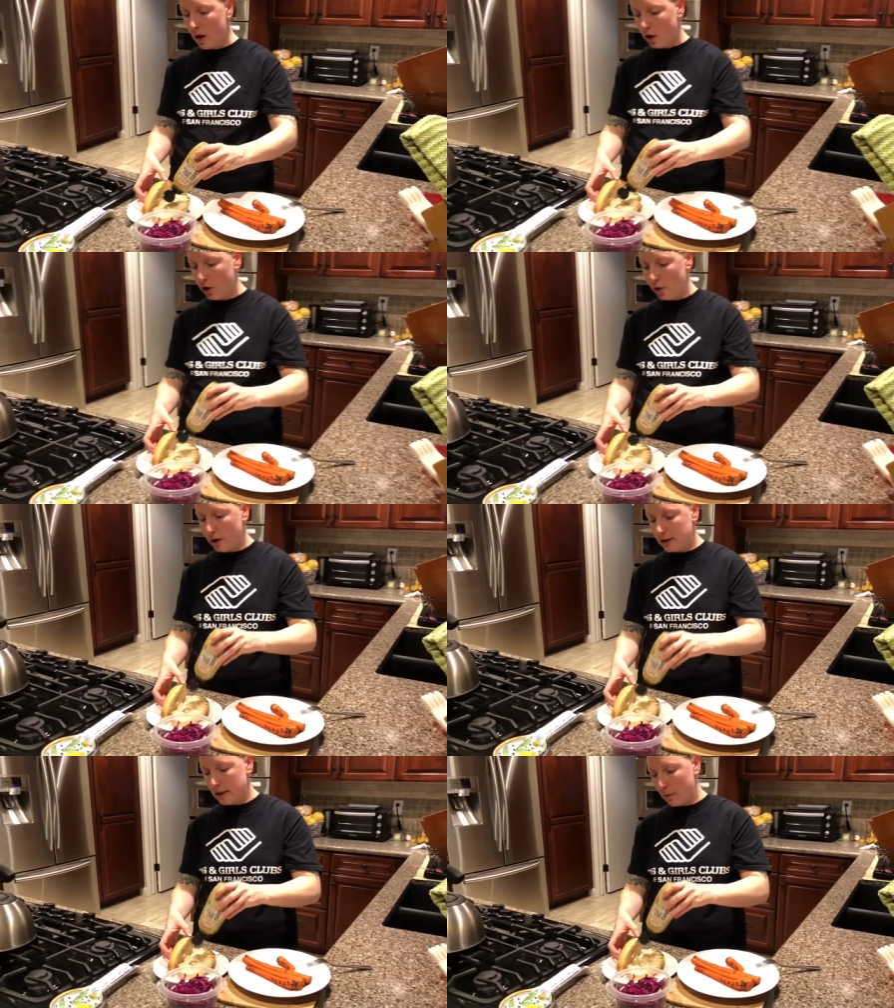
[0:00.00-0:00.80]
You can
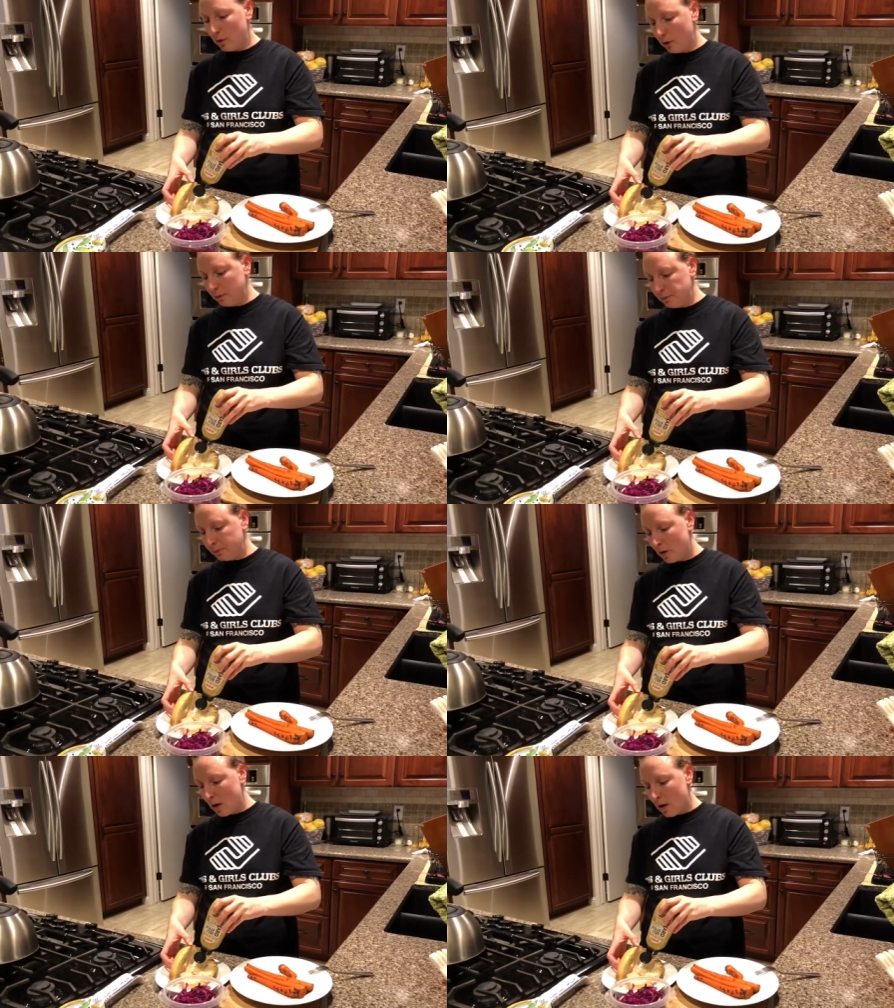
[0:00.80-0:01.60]
assemble
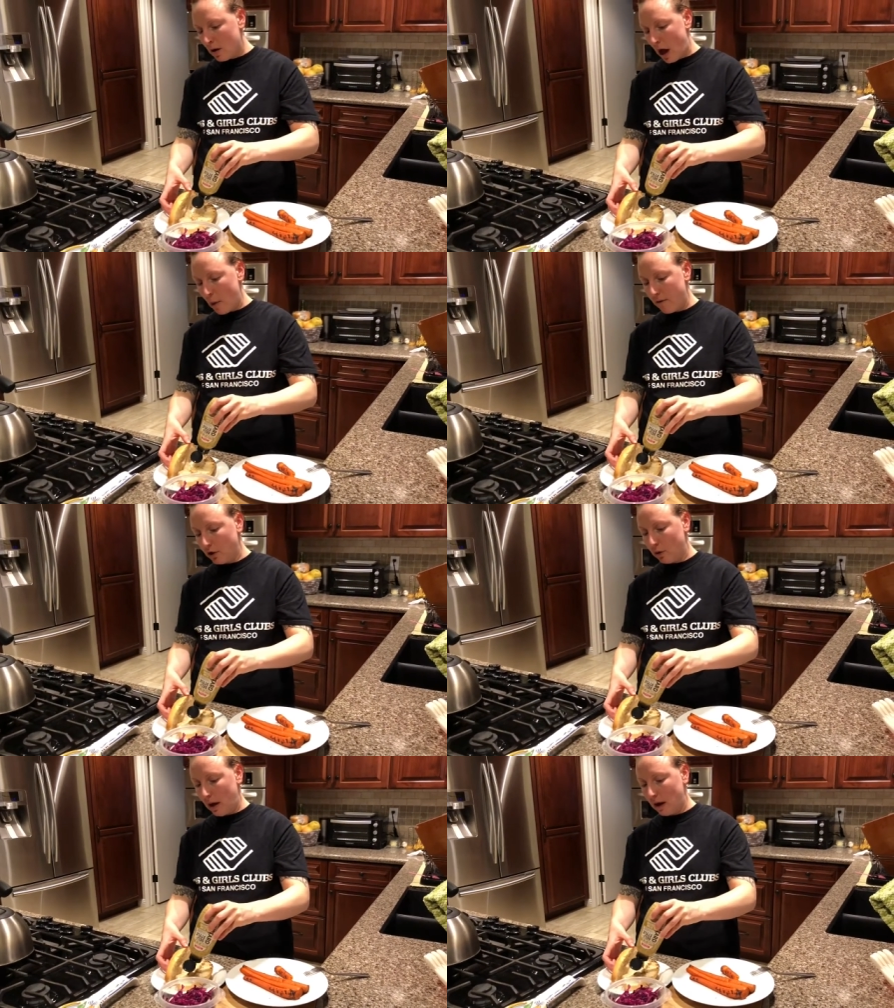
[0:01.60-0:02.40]
however
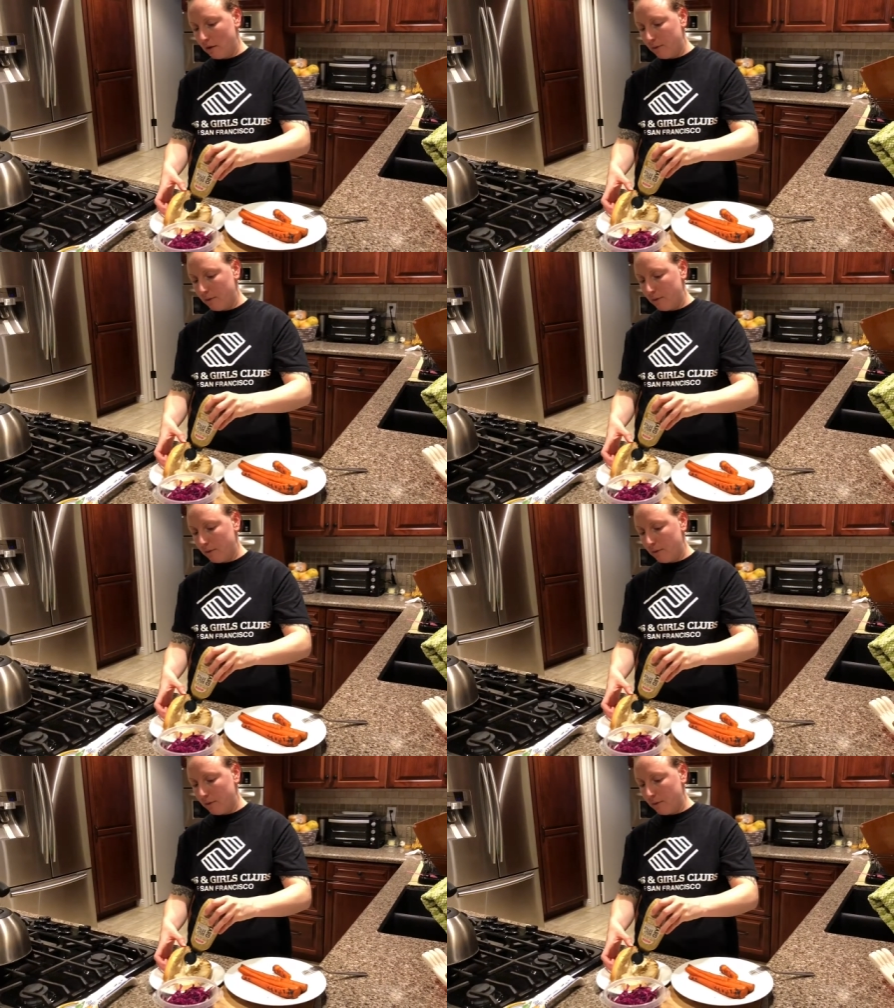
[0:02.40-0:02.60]
you like.